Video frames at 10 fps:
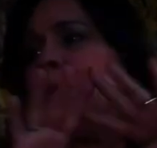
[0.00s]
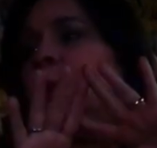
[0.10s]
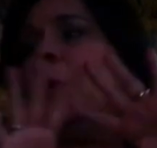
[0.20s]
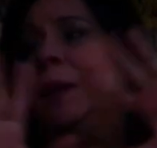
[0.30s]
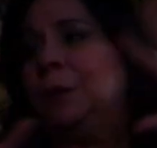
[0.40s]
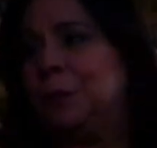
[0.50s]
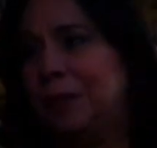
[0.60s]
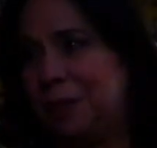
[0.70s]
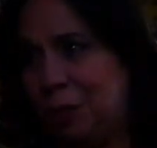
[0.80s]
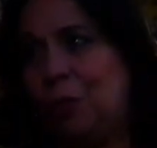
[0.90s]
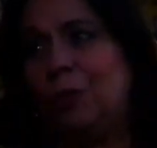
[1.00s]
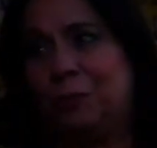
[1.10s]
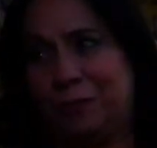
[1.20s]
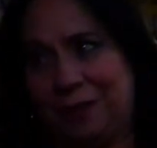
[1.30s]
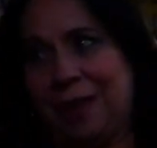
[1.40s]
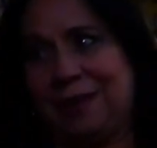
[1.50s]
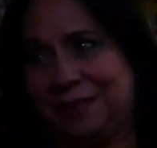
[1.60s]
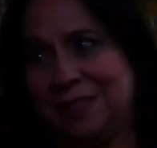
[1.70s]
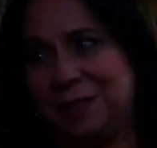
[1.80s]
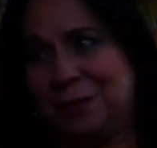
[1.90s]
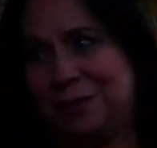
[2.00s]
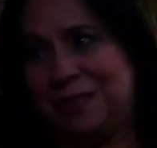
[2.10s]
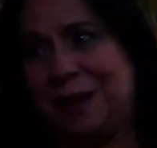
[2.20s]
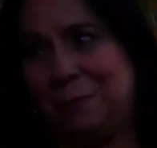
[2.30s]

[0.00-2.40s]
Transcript: to go and do the decor of the lights because okay.